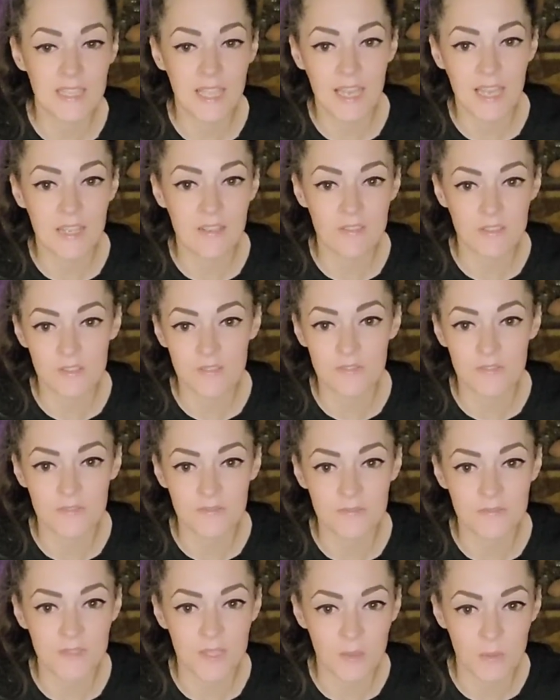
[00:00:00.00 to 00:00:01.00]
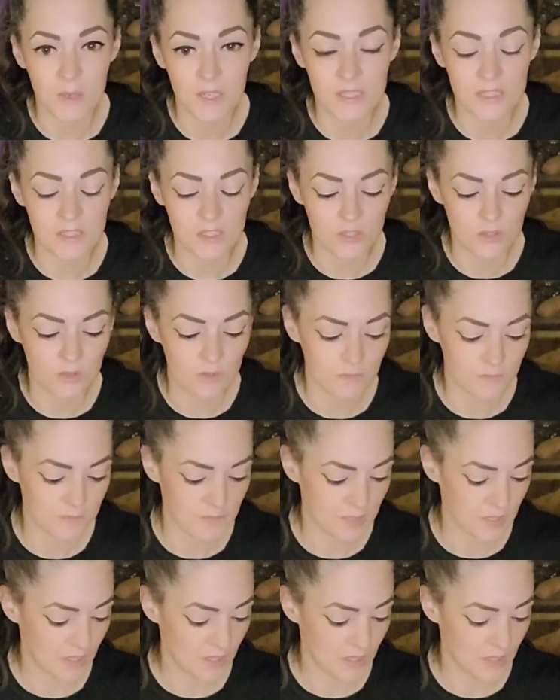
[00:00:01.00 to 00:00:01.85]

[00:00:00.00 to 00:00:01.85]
live if they want to.